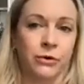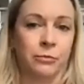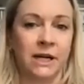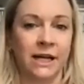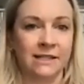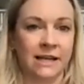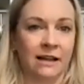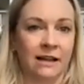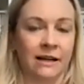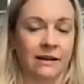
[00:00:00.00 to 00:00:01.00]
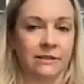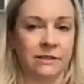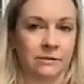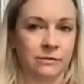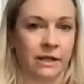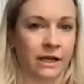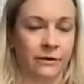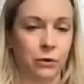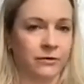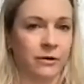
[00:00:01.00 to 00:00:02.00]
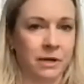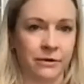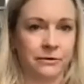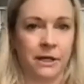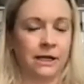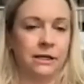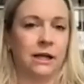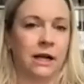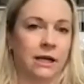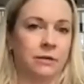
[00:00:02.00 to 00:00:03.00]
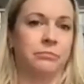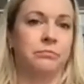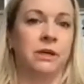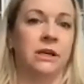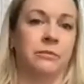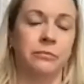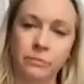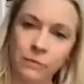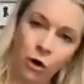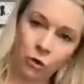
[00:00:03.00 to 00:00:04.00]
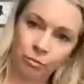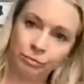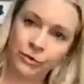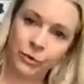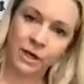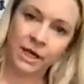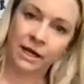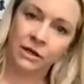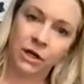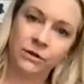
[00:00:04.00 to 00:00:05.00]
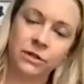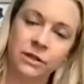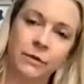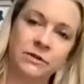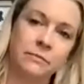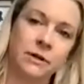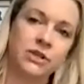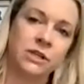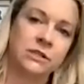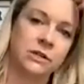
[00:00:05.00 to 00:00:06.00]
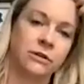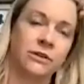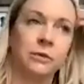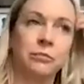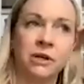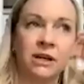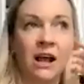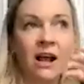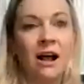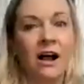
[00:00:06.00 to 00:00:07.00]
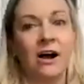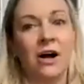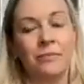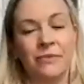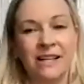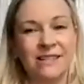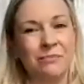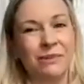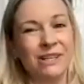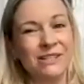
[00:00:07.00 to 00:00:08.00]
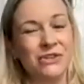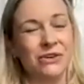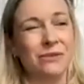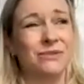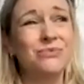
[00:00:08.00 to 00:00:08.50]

for me to get to LA to like a 45-minute flight and I could be home for the weekend, so that was a much easier thing. But that's Melissa and Joey was